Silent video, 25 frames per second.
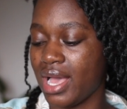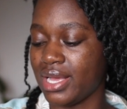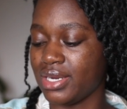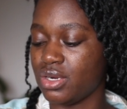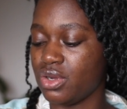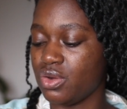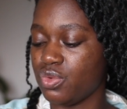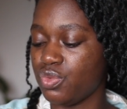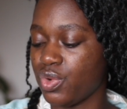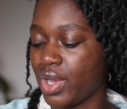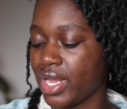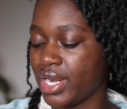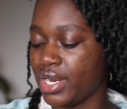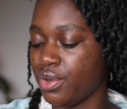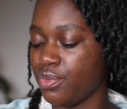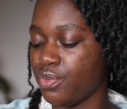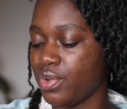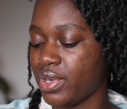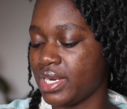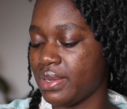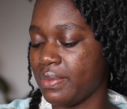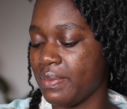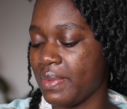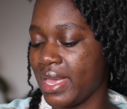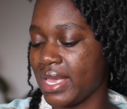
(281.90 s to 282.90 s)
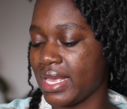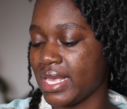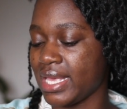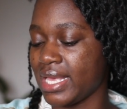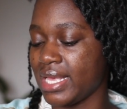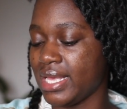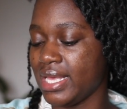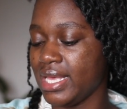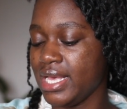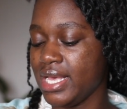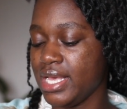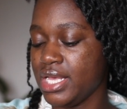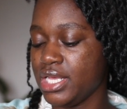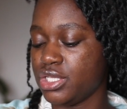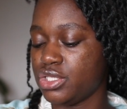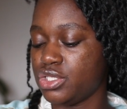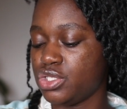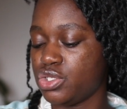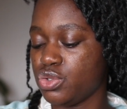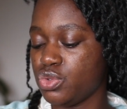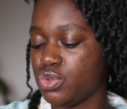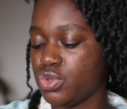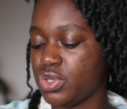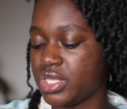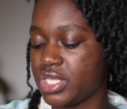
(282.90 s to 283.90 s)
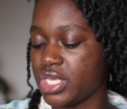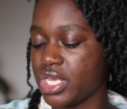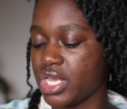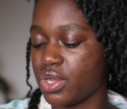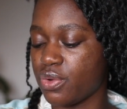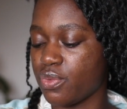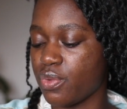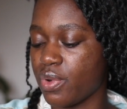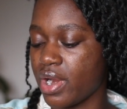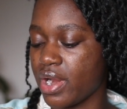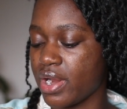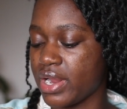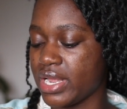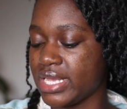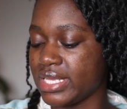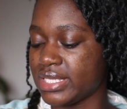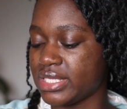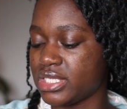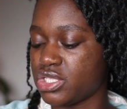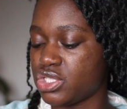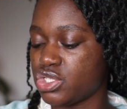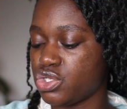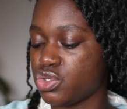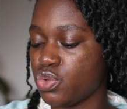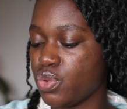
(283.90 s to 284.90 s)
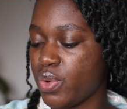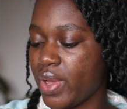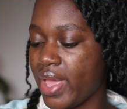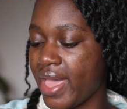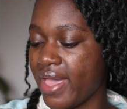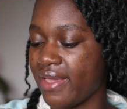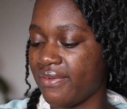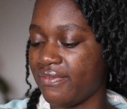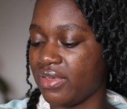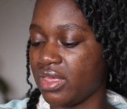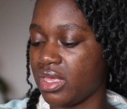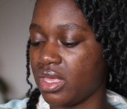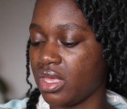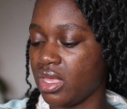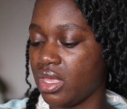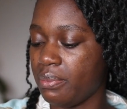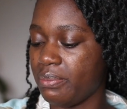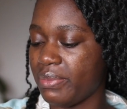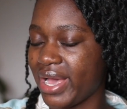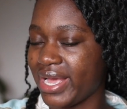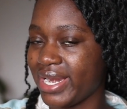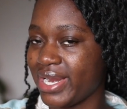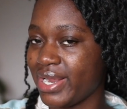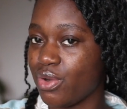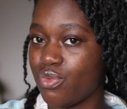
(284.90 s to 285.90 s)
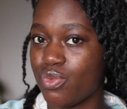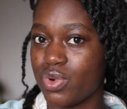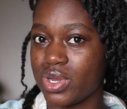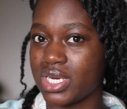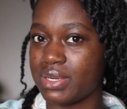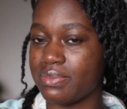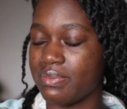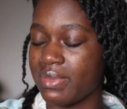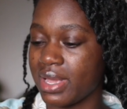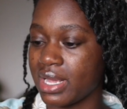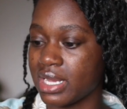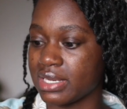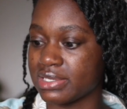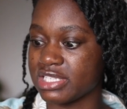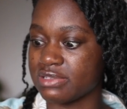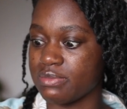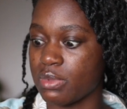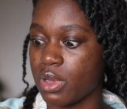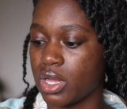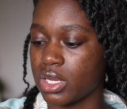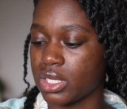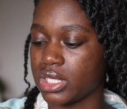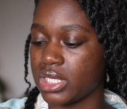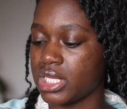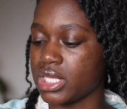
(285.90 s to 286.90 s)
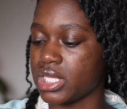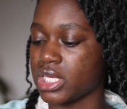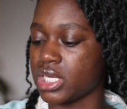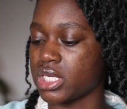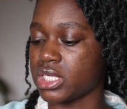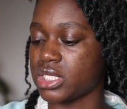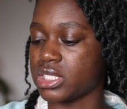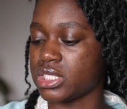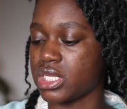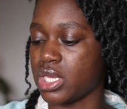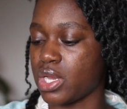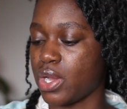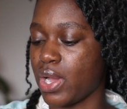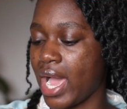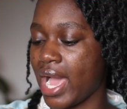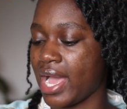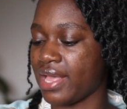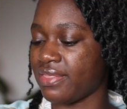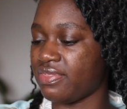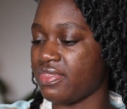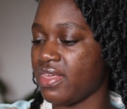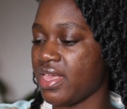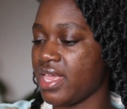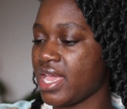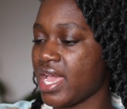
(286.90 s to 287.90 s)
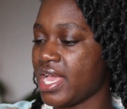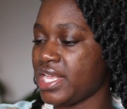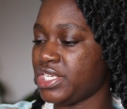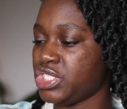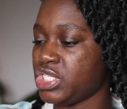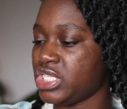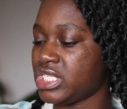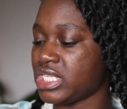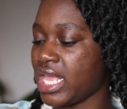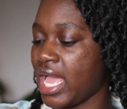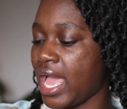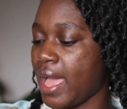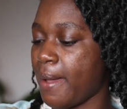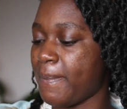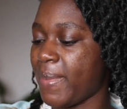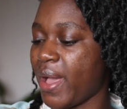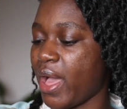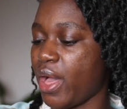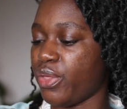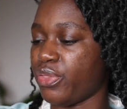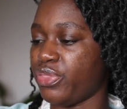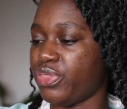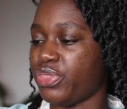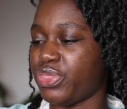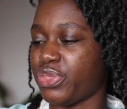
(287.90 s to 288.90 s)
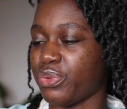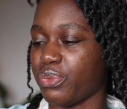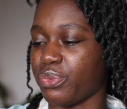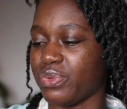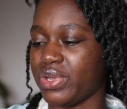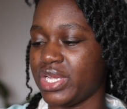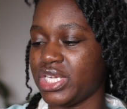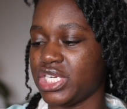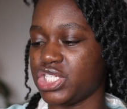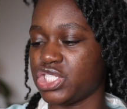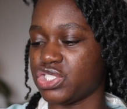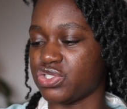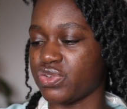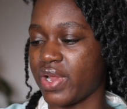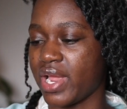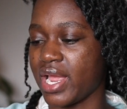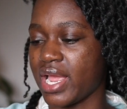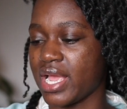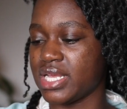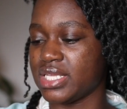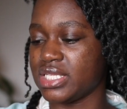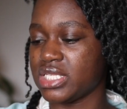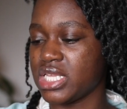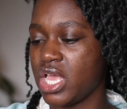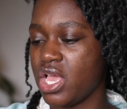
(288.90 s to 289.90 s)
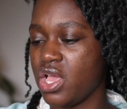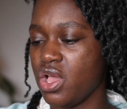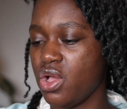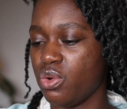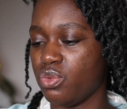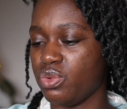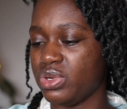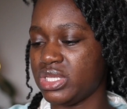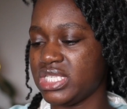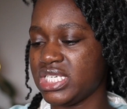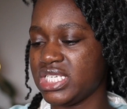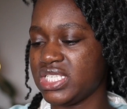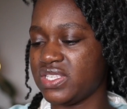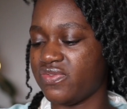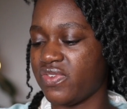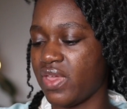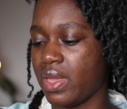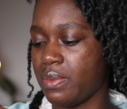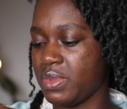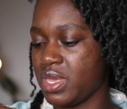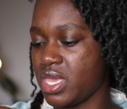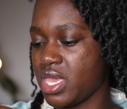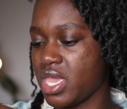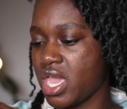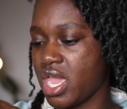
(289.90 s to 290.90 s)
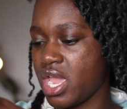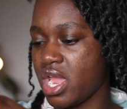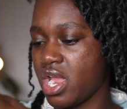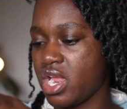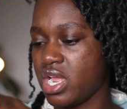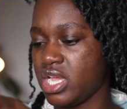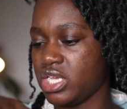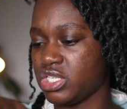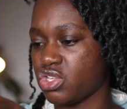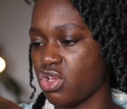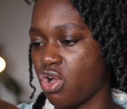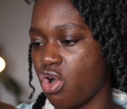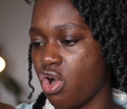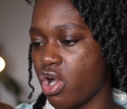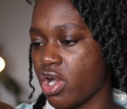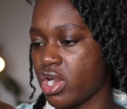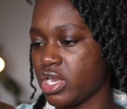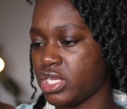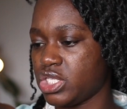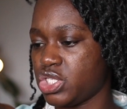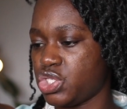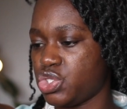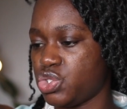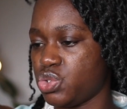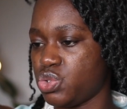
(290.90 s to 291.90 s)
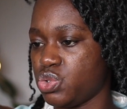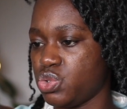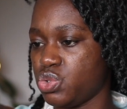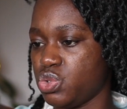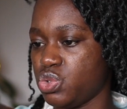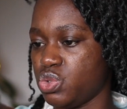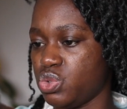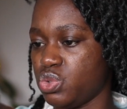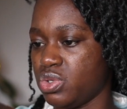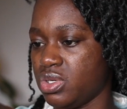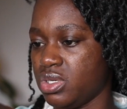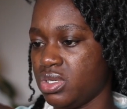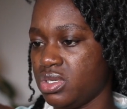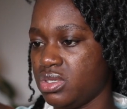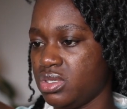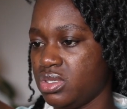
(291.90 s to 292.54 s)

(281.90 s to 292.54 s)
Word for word: I don't I didn't want to make it too thick where it's too heavy. I didn't want to make a small either. So I think I just got about three strands. With this Femi hair, it's hard to